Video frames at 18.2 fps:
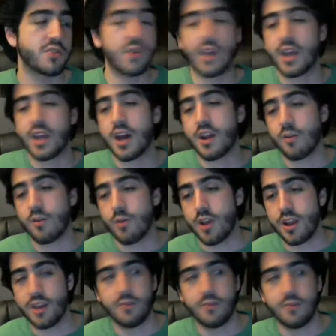I got it
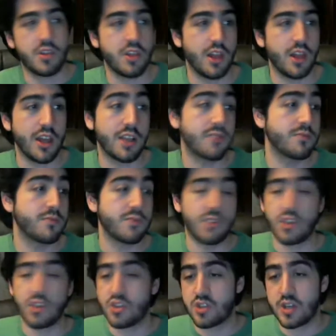right with like
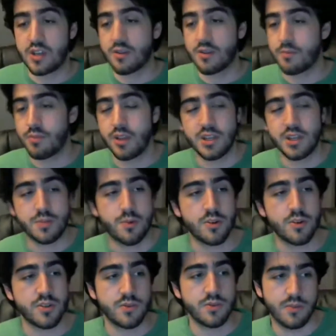the second place
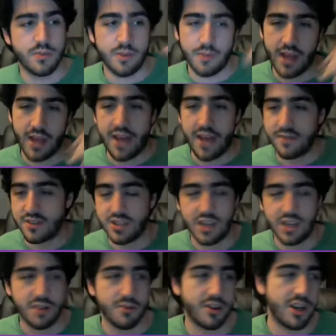person half a
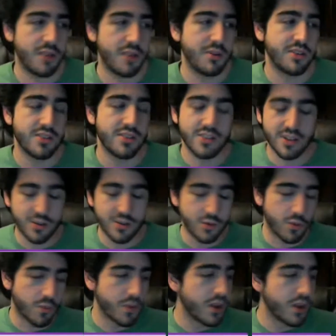second behind me. So I was like, cool.